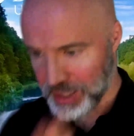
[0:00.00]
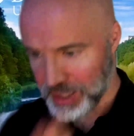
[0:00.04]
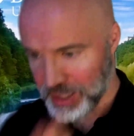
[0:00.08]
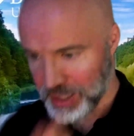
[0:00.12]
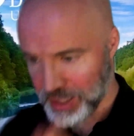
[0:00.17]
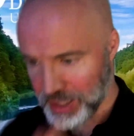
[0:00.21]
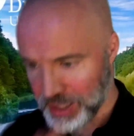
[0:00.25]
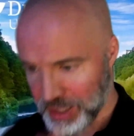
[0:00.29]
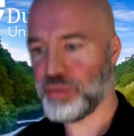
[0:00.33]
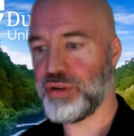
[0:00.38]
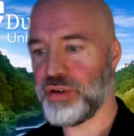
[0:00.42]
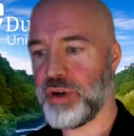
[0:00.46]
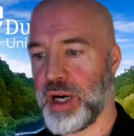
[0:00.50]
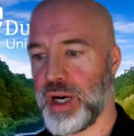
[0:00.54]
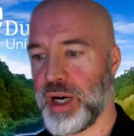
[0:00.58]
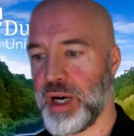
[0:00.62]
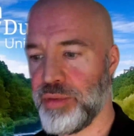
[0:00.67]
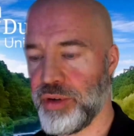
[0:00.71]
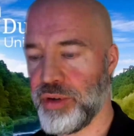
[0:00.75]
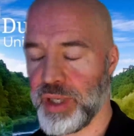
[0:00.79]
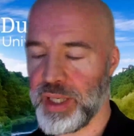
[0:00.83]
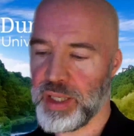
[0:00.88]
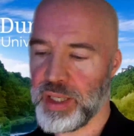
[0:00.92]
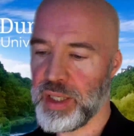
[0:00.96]
This is the
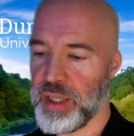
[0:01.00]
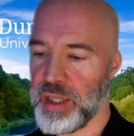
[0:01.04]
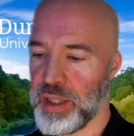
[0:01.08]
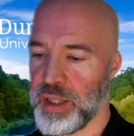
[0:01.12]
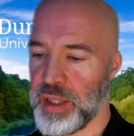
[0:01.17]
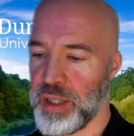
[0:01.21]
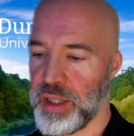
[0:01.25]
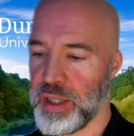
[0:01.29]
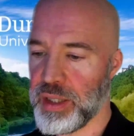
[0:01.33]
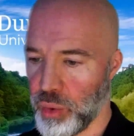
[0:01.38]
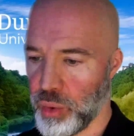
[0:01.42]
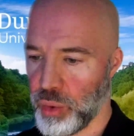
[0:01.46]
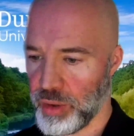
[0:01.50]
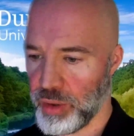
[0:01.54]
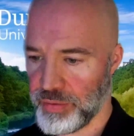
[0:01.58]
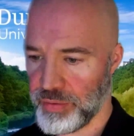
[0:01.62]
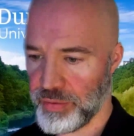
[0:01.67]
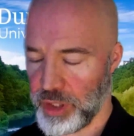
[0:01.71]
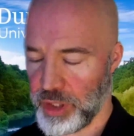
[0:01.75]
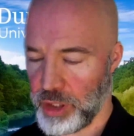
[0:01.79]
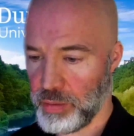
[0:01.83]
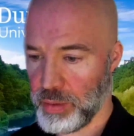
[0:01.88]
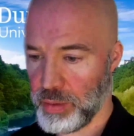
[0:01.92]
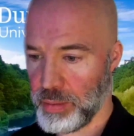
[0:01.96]
primary
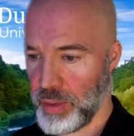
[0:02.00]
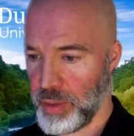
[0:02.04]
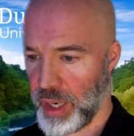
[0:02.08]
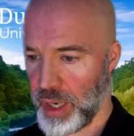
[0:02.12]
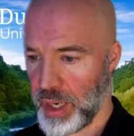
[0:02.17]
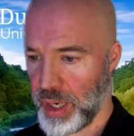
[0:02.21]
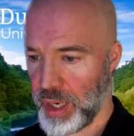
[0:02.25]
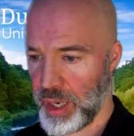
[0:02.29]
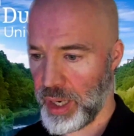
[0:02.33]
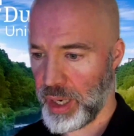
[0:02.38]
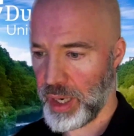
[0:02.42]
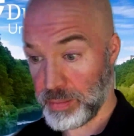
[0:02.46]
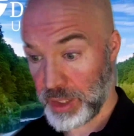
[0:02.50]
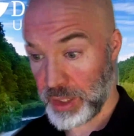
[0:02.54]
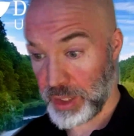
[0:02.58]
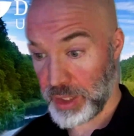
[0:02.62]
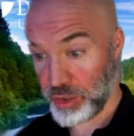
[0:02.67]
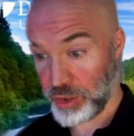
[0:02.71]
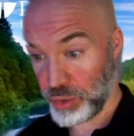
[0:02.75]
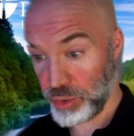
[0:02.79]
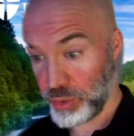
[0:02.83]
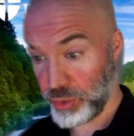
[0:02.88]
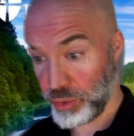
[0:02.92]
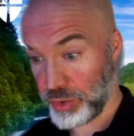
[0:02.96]
goal of the human mind, is to
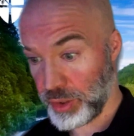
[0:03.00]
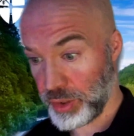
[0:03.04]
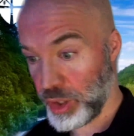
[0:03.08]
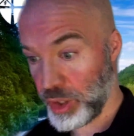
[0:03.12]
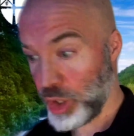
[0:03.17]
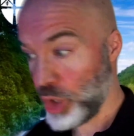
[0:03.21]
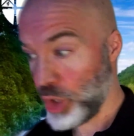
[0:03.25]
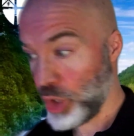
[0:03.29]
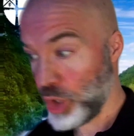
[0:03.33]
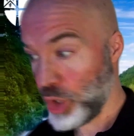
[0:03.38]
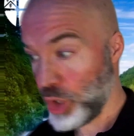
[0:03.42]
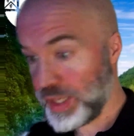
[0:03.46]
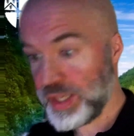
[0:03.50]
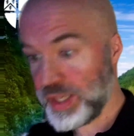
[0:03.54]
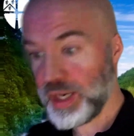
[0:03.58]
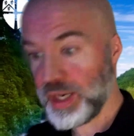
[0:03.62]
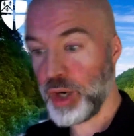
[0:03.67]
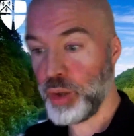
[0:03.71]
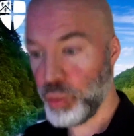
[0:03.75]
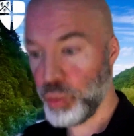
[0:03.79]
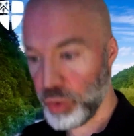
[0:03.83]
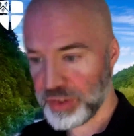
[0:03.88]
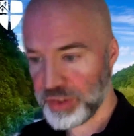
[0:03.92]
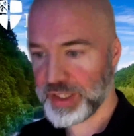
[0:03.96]
make sure that
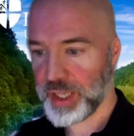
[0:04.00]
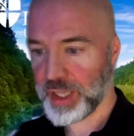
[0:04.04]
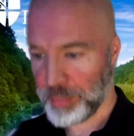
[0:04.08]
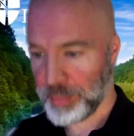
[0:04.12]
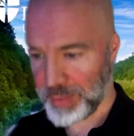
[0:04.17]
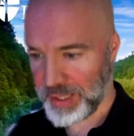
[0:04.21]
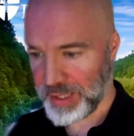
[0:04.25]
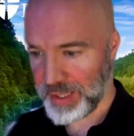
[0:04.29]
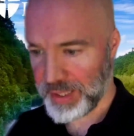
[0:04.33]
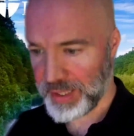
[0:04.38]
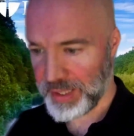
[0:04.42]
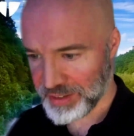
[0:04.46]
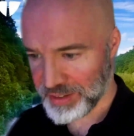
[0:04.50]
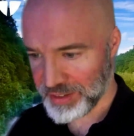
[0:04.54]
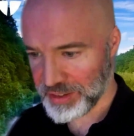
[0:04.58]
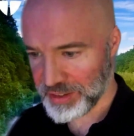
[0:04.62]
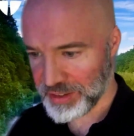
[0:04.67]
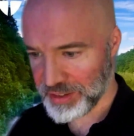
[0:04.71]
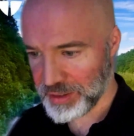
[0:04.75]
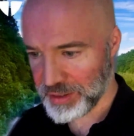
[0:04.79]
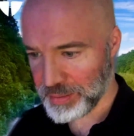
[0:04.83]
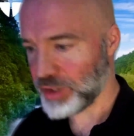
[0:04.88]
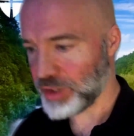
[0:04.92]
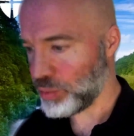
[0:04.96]
we know what's coming
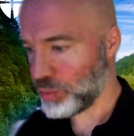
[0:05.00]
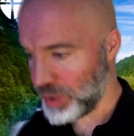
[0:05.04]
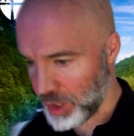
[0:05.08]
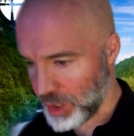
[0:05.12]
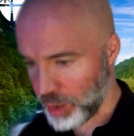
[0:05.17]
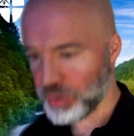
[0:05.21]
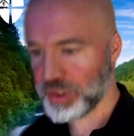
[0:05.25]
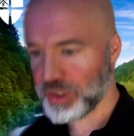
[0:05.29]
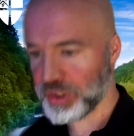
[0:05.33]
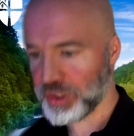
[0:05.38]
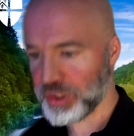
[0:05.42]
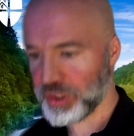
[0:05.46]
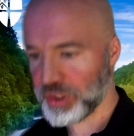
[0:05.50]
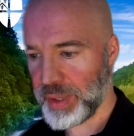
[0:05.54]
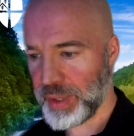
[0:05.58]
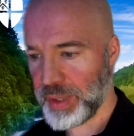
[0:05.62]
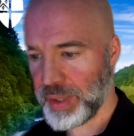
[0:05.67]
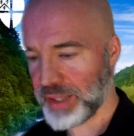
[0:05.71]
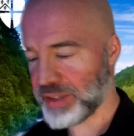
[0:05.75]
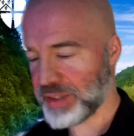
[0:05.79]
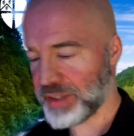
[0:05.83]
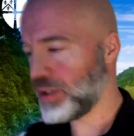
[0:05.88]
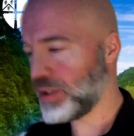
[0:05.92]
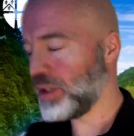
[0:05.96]
next, because if we know what's
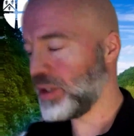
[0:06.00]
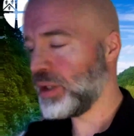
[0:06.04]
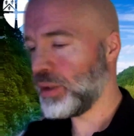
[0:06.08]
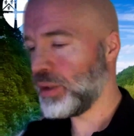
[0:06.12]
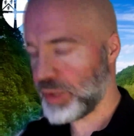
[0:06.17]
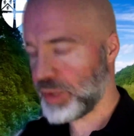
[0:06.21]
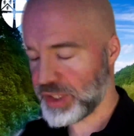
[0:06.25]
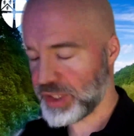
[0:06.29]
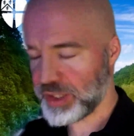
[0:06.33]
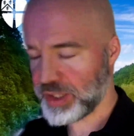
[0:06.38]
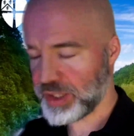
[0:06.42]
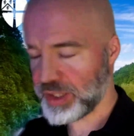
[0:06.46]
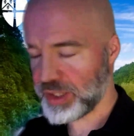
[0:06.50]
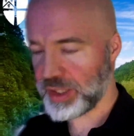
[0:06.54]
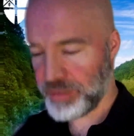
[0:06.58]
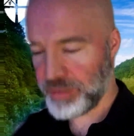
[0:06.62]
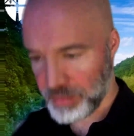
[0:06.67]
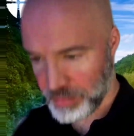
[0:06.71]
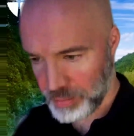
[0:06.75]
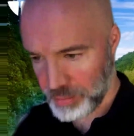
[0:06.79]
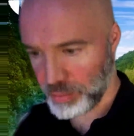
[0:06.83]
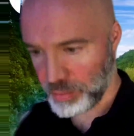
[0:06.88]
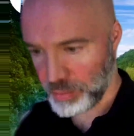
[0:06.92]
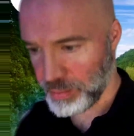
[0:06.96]
coming next, we're
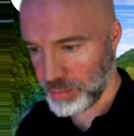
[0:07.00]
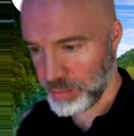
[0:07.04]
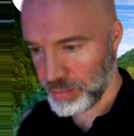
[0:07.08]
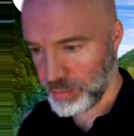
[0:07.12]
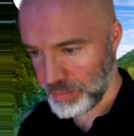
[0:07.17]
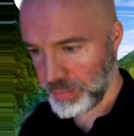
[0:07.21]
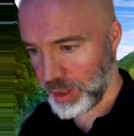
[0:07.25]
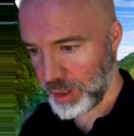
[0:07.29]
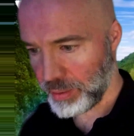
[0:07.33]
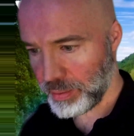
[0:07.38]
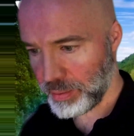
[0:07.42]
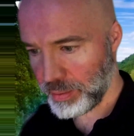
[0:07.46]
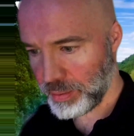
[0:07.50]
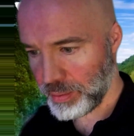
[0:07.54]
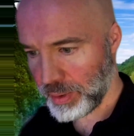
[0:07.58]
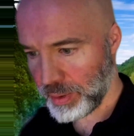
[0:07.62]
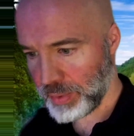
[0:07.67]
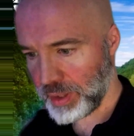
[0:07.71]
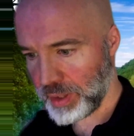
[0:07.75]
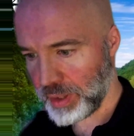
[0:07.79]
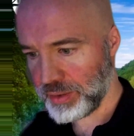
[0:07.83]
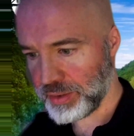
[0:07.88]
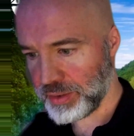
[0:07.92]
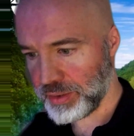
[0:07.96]
safe, and
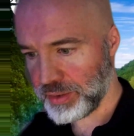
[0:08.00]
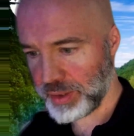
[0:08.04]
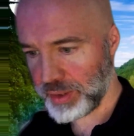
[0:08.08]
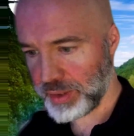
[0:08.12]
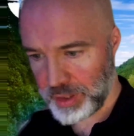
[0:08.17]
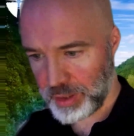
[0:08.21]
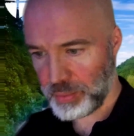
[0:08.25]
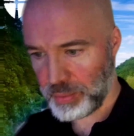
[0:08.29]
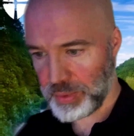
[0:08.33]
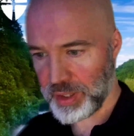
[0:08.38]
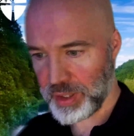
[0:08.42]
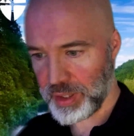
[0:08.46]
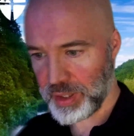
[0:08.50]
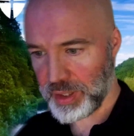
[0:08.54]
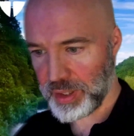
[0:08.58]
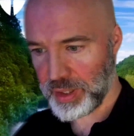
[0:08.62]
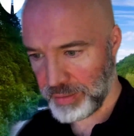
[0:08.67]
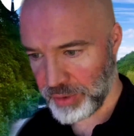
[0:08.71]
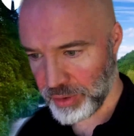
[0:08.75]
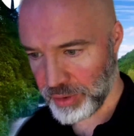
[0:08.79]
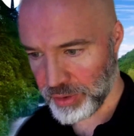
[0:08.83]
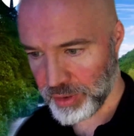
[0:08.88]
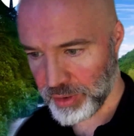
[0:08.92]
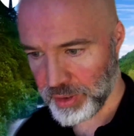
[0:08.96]
we're going
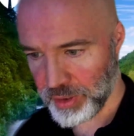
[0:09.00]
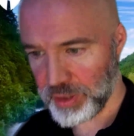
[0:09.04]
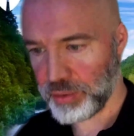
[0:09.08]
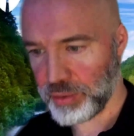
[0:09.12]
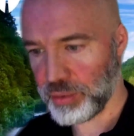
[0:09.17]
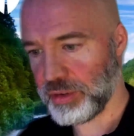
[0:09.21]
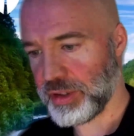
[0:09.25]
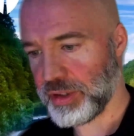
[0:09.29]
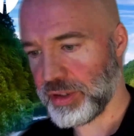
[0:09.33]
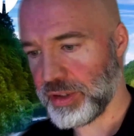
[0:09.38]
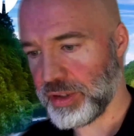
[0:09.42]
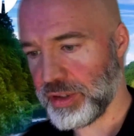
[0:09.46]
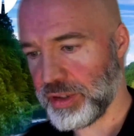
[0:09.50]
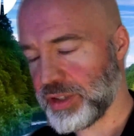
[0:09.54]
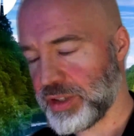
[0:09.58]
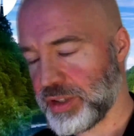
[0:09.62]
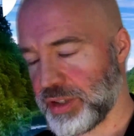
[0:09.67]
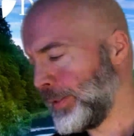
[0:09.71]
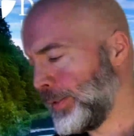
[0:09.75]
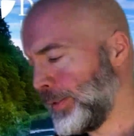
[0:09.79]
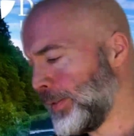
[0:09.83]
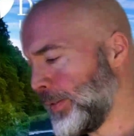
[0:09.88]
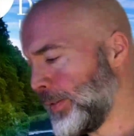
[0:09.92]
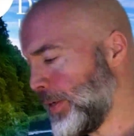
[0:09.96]
to live for longer and all the rest of
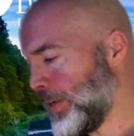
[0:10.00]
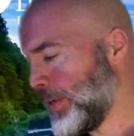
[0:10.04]
it.